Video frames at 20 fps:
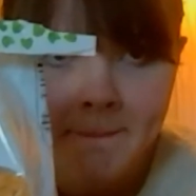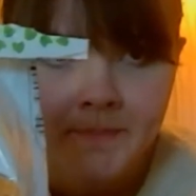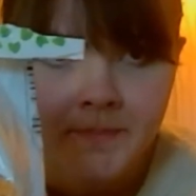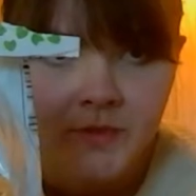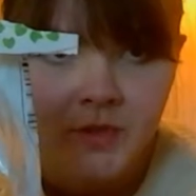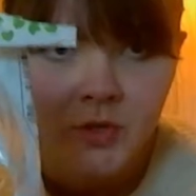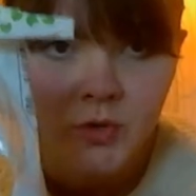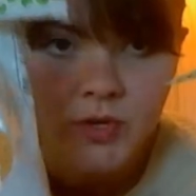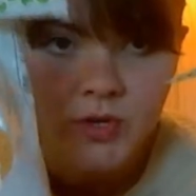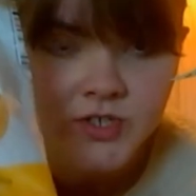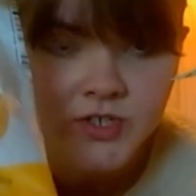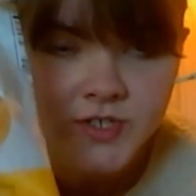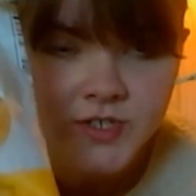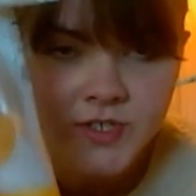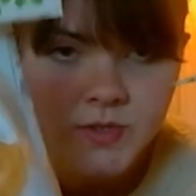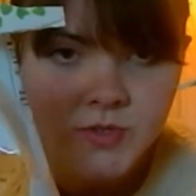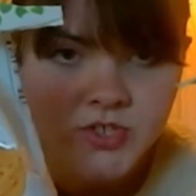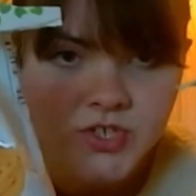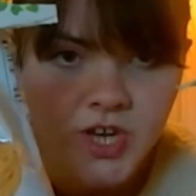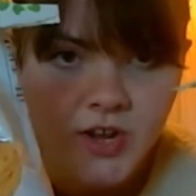You can just
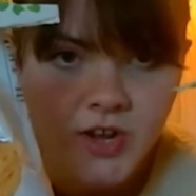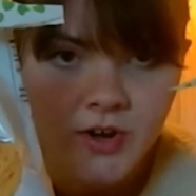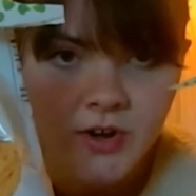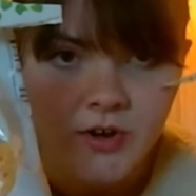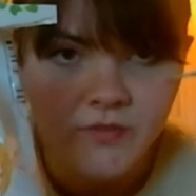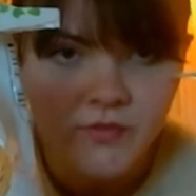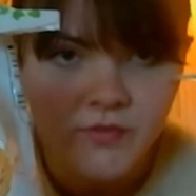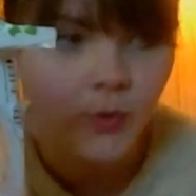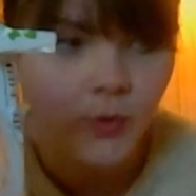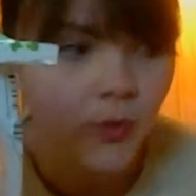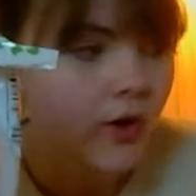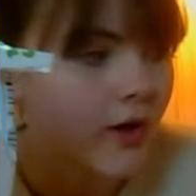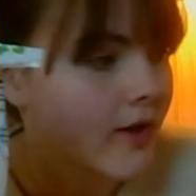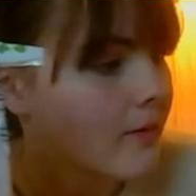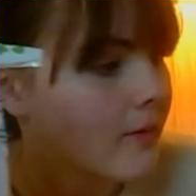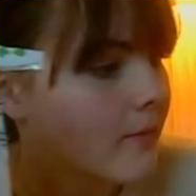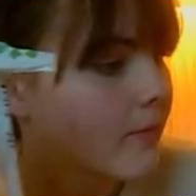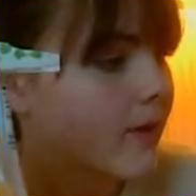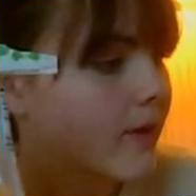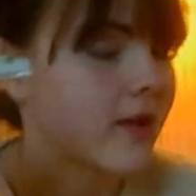use cheddar if you
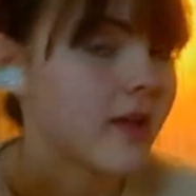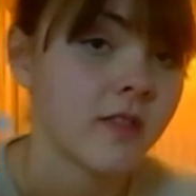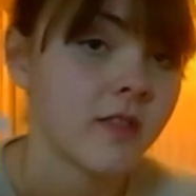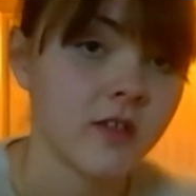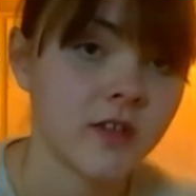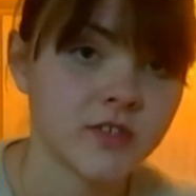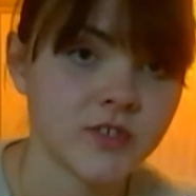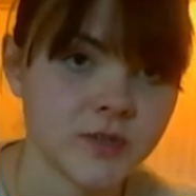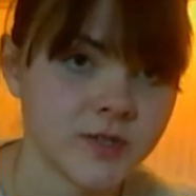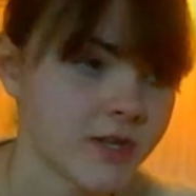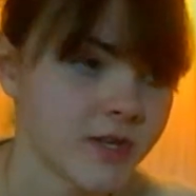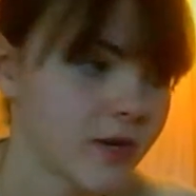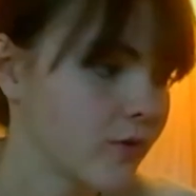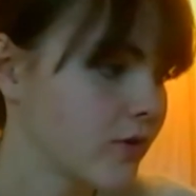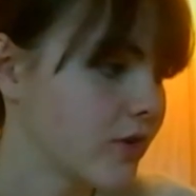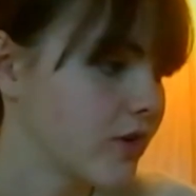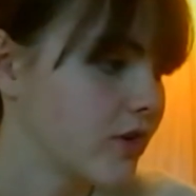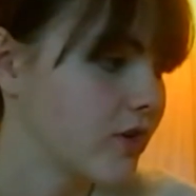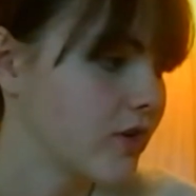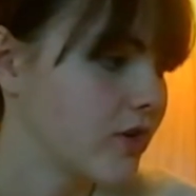want, but I think it turns out
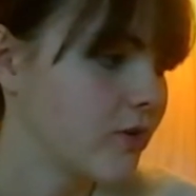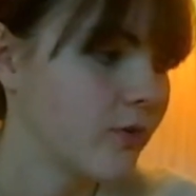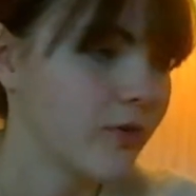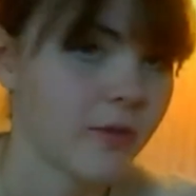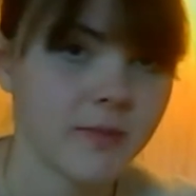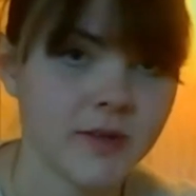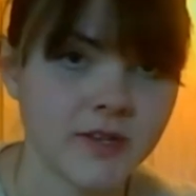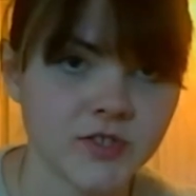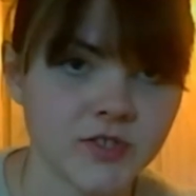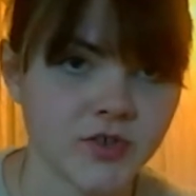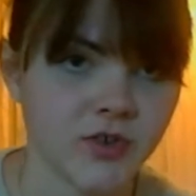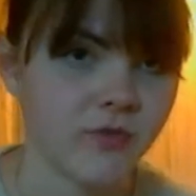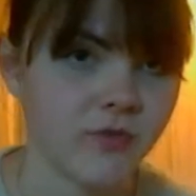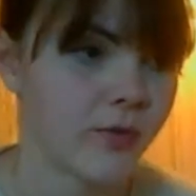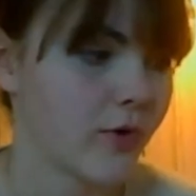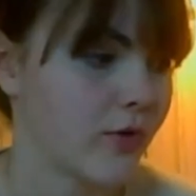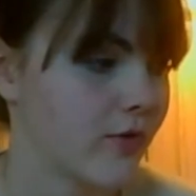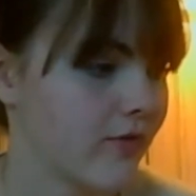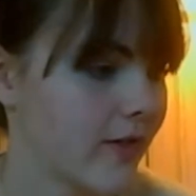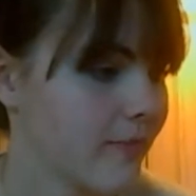really good with a mixture of
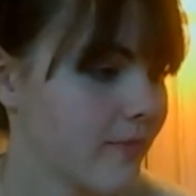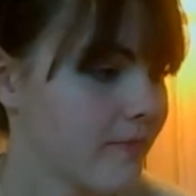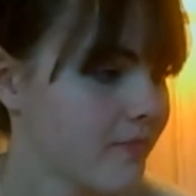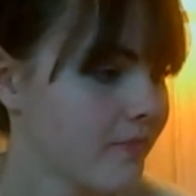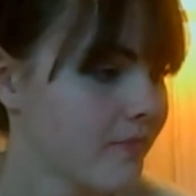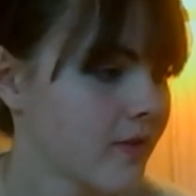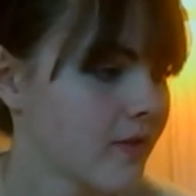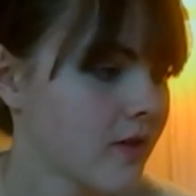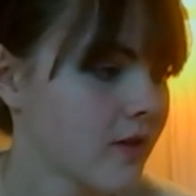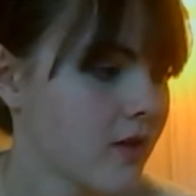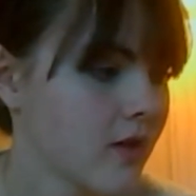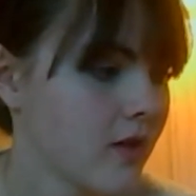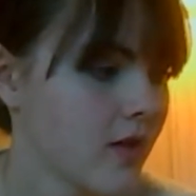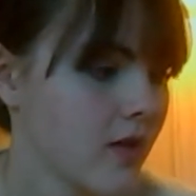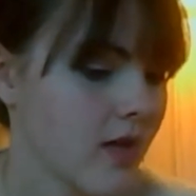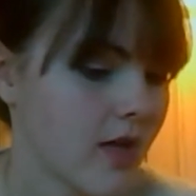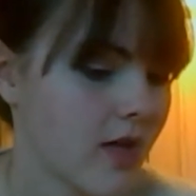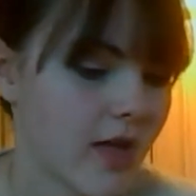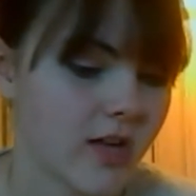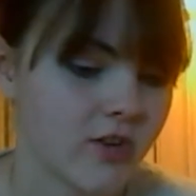both of them.
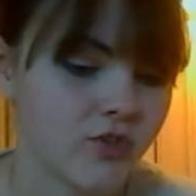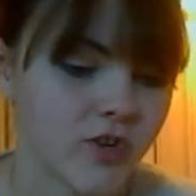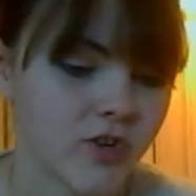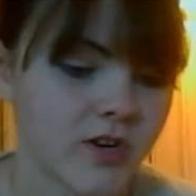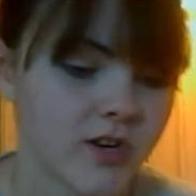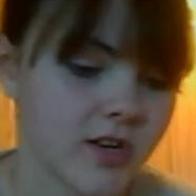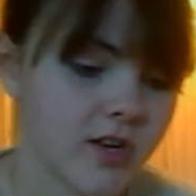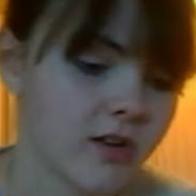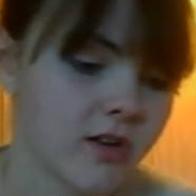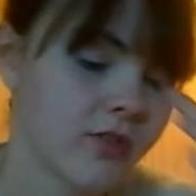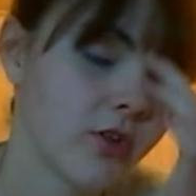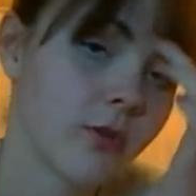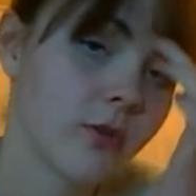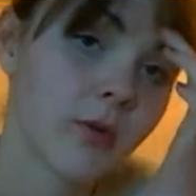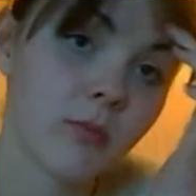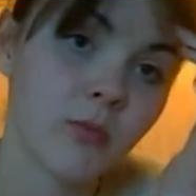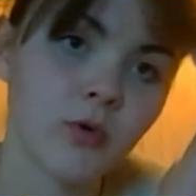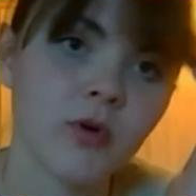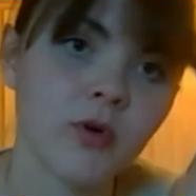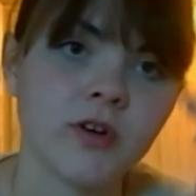And you're going to need a little bit
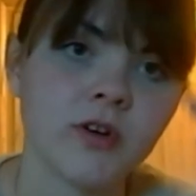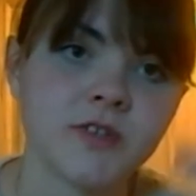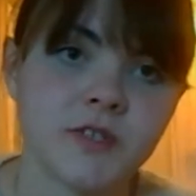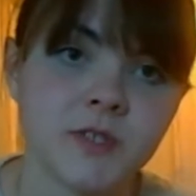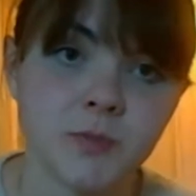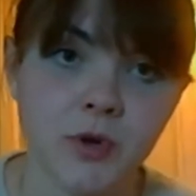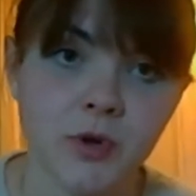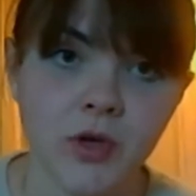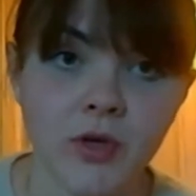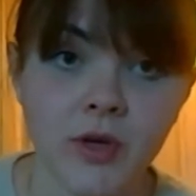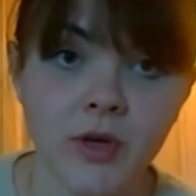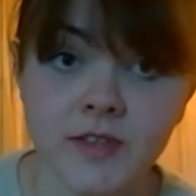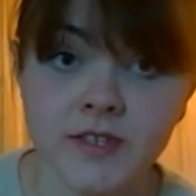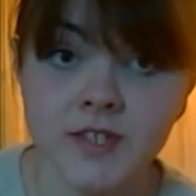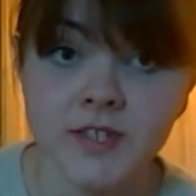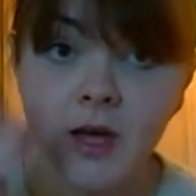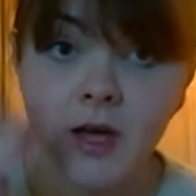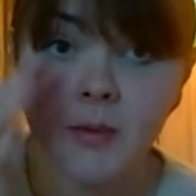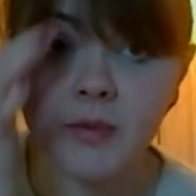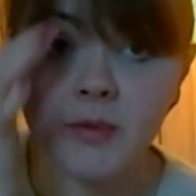more to sprinkle on the
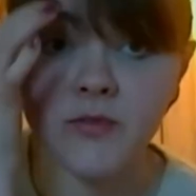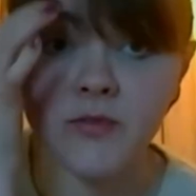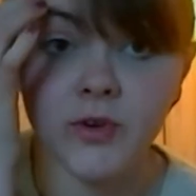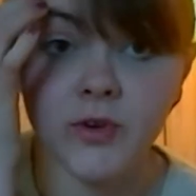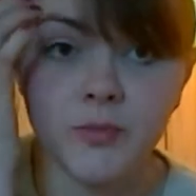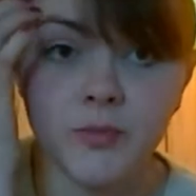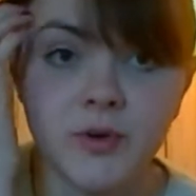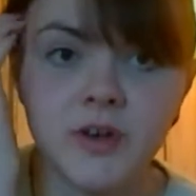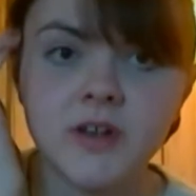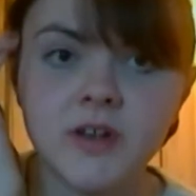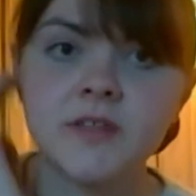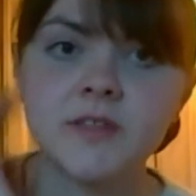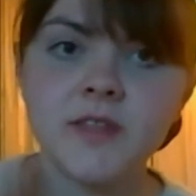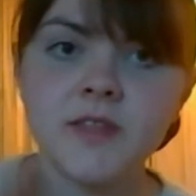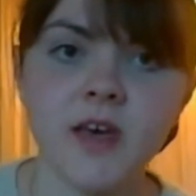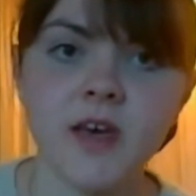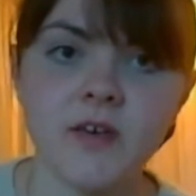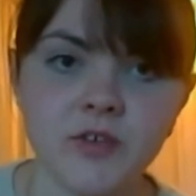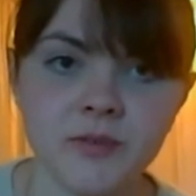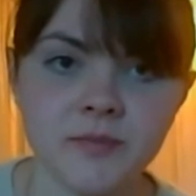top before you put it in the
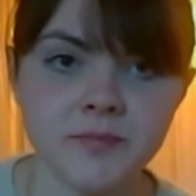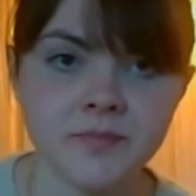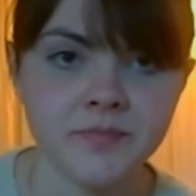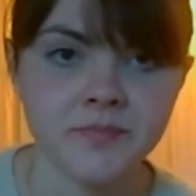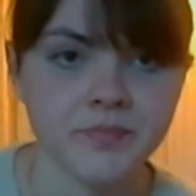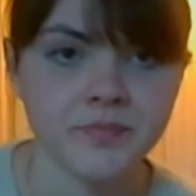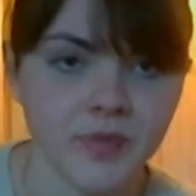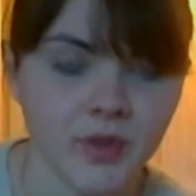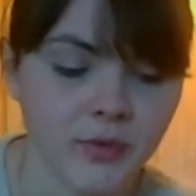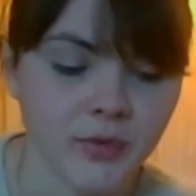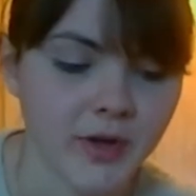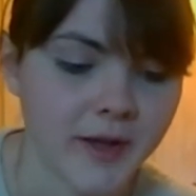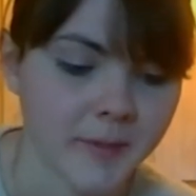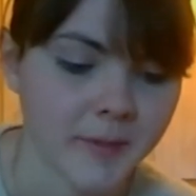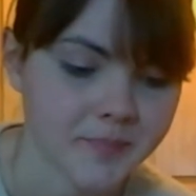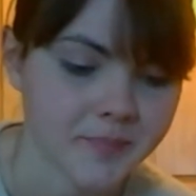oven. Okay.